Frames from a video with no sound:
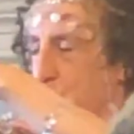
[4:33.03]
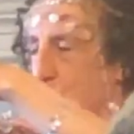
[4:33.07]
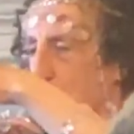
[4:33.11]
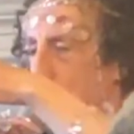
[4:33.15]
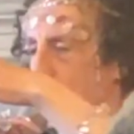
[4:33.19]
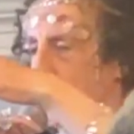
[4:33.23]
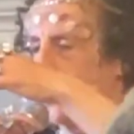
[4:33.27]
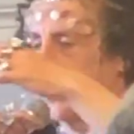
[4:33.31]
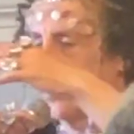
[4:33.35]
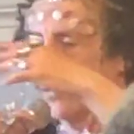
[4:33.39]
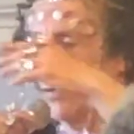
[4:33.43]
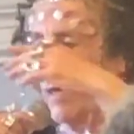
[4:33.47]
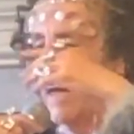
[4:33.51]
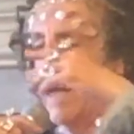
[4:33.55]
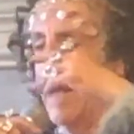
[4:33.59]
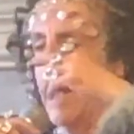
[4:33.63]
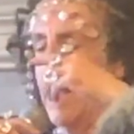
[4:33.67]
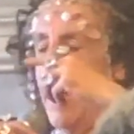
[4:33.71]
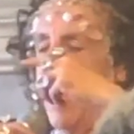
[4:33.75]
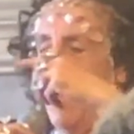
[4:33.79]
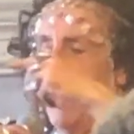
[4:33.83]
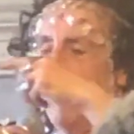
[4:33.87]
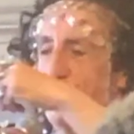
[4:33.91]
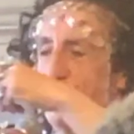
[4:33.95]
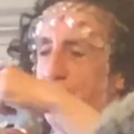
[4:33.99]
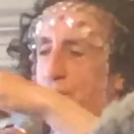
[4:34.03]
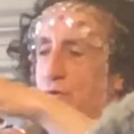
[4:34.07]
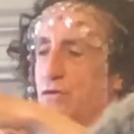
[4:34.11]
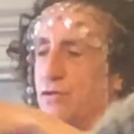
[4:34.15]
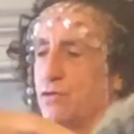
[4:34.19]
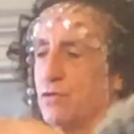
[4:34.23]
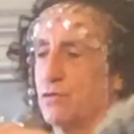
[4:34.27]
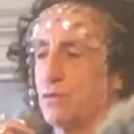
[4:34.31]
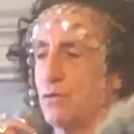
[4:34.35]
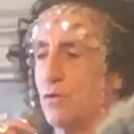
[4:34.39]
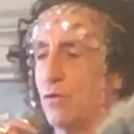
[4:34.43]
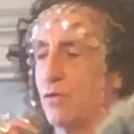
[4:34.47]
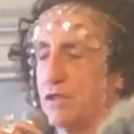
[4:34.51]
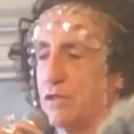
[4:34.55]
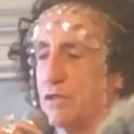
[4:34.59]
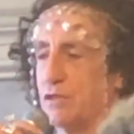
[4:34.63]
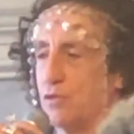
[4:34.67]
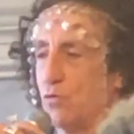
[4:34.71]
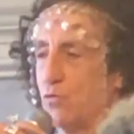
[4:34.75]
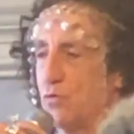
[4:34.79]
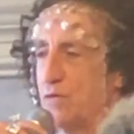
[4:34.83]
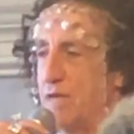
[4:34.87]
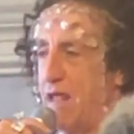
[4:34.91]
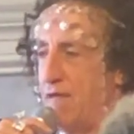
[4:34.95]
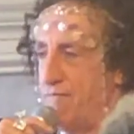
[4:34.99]
Wardour Street, a few doors along, it's
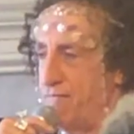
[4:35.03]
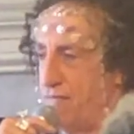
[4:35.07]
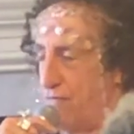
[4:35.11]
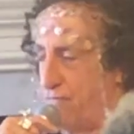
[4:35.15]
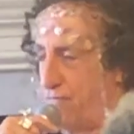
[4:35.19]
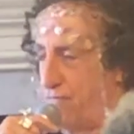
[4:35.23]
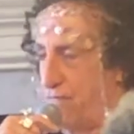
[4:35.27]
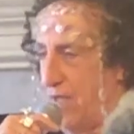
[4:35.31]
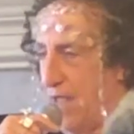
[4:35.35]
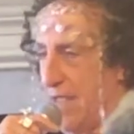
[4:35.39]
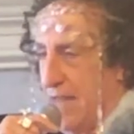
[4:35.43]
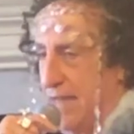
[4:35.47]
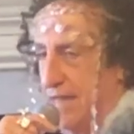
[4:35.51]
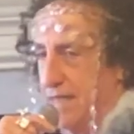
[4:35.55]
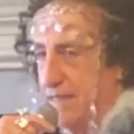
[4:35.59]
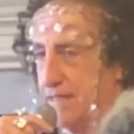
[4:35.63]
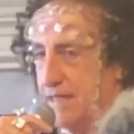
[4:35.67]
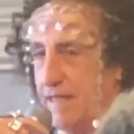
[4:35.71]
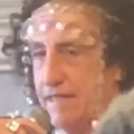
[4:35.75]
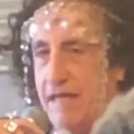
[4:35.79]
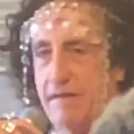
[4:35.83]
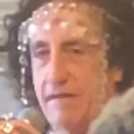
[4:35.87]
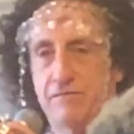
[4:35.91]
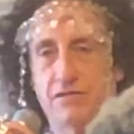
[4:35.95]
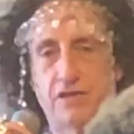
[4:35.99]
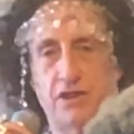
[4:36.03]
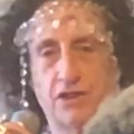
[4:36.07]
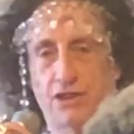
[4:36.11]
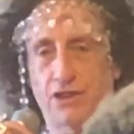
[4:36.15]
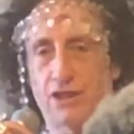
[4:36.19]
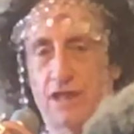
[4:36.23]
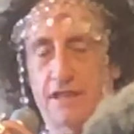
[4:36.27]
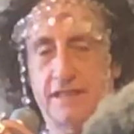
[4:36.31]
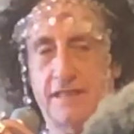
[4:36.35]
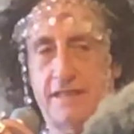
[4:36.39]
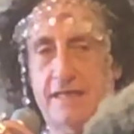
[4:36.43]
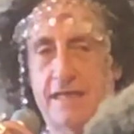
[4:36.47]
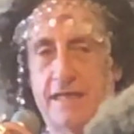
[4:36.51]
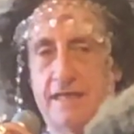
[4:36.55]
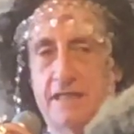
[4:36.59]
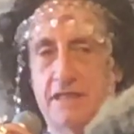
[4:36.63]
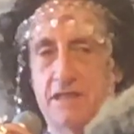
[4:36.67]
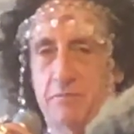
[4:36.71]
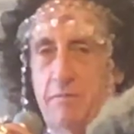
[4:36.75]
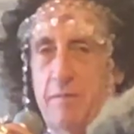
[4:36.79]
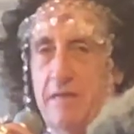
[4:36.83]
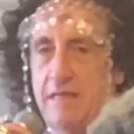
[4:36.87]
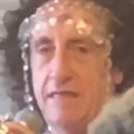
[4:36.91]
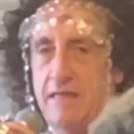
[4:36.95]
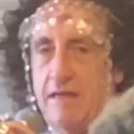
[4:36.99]
called Never Fade, and they've just shut it down.
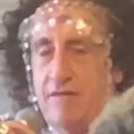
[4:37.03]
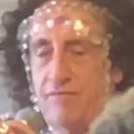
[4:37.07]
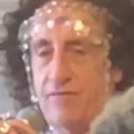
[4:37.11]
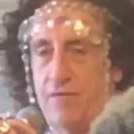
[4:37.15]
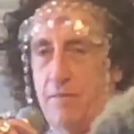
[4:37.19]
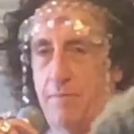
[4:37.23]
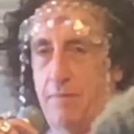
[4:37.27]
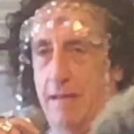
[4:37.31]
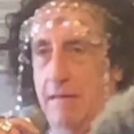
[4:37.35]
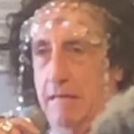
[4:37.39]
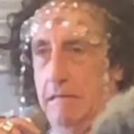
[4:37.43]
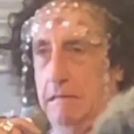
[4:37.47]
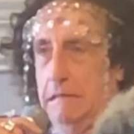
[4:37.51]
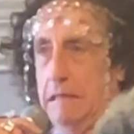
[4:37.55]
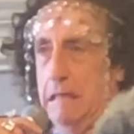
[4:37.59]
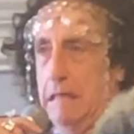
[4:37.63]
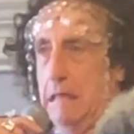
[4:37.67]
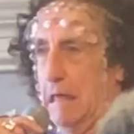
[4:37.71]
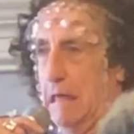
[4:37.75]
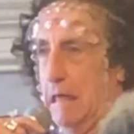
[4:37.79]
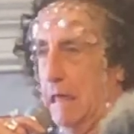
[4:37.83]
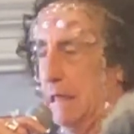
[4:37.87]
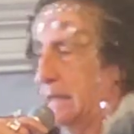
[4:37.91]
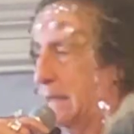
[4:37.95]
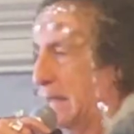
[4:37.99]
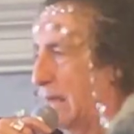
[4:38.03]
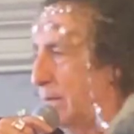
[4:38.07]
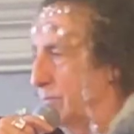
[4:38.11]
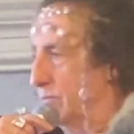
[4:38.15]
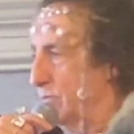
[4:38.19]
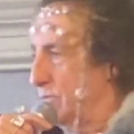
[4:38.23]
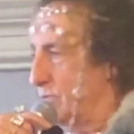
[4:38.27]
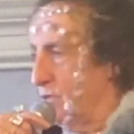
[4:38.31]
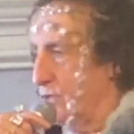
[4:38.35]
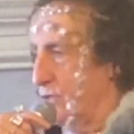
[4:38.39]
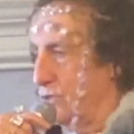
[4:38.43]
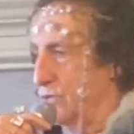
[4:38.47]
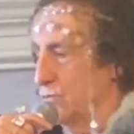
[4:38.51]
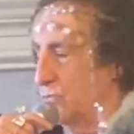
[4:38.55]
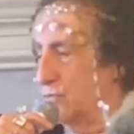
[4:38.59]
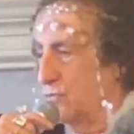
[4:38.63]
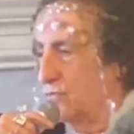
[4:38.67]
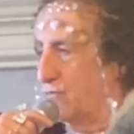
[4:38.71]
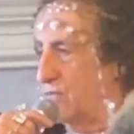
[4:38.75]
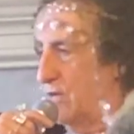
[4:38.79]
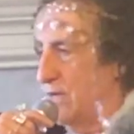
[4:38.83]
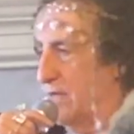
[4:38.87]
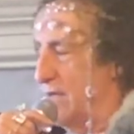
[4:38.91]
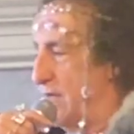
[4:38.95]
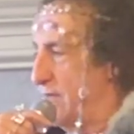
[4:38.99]
It's been there for about two or
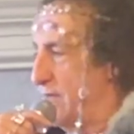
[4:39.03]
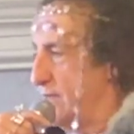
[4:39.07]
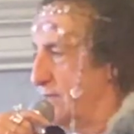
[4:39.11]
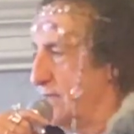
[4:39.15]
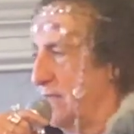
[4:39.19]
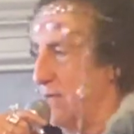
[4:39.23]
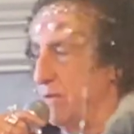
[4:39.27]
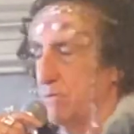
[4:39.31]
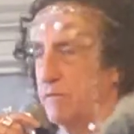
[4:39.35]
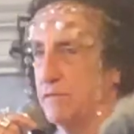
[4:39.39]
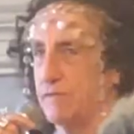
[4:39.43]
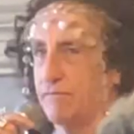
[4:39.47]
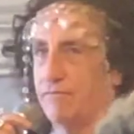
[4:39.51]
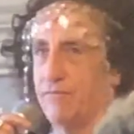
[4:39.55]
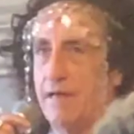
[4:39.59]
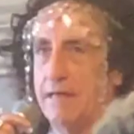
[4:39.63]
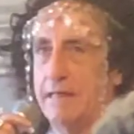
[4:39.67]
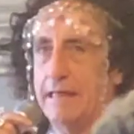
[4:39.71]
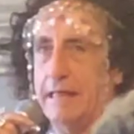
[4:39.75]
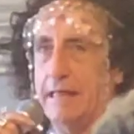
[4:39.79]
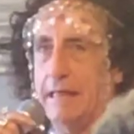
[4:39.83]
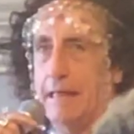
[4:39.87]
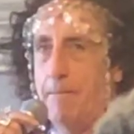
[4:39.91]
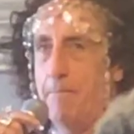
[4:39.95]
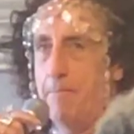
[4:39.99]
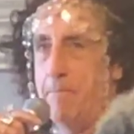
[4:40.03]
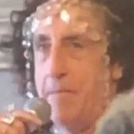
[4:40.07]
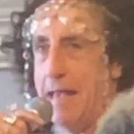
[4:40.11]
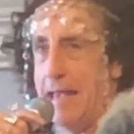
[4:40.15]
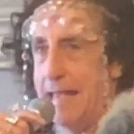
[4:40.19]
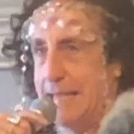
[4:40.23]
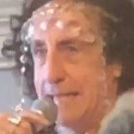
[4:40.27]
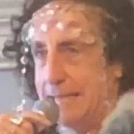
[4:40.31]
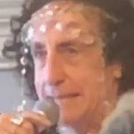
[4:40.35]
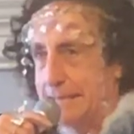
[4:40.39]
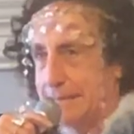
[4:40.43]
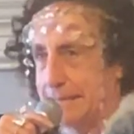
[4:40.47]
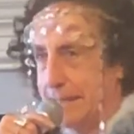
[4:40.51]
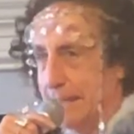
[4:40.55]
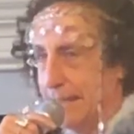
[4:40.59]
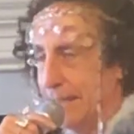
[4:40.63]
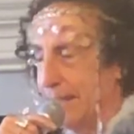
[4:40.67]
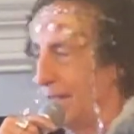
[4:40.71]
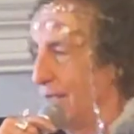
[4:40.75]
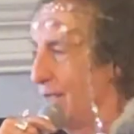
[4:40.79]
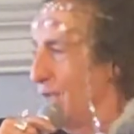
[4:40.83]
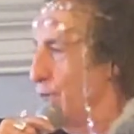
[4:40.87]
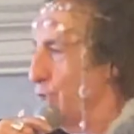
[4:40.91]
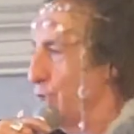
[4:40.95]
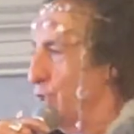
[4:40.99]
three years. It was fucking amazing.